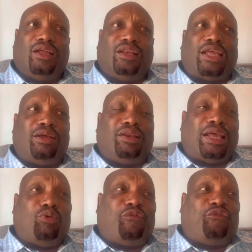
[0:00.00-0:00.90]

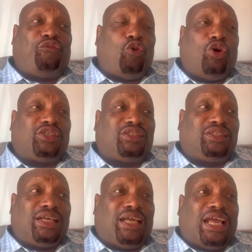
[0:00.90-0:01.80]
They were forced
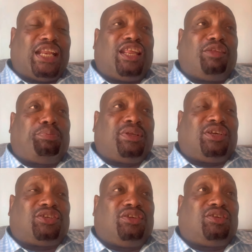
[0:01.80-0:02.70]
into these
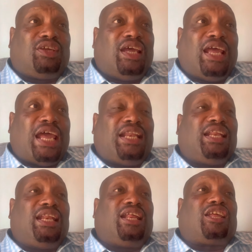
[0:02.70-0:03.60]
positions, and
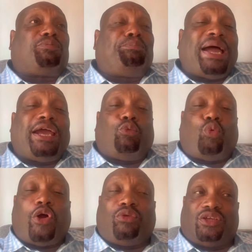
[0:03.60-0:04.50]
then it expired
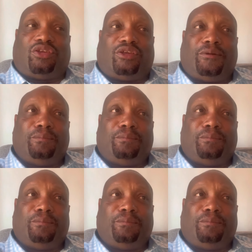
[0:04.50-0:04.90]
worthless.